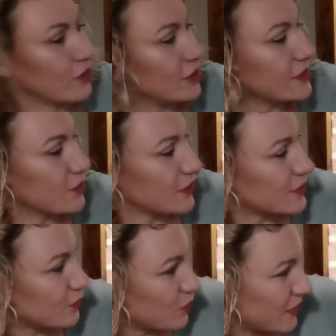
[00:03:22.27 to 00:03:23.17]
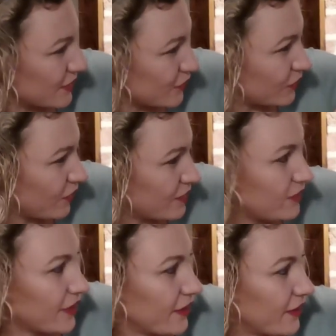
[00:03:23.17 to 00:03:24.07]
colour, so it's kind of
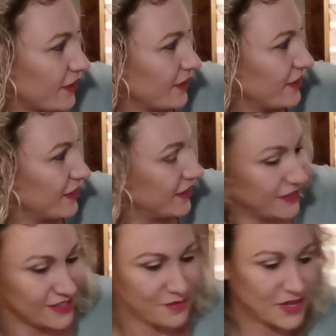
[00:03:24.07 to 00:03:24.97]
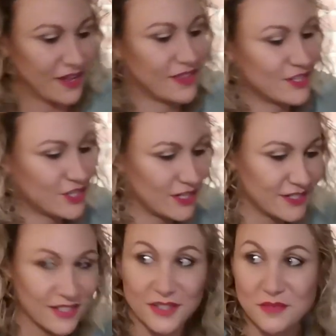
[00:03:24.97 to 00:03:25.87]
like a, let me get the
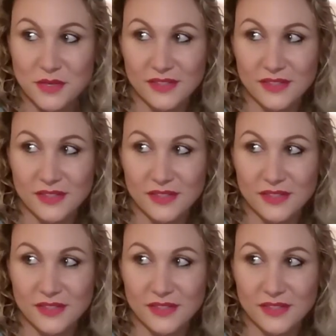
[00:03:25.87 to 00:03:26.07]
sheet up.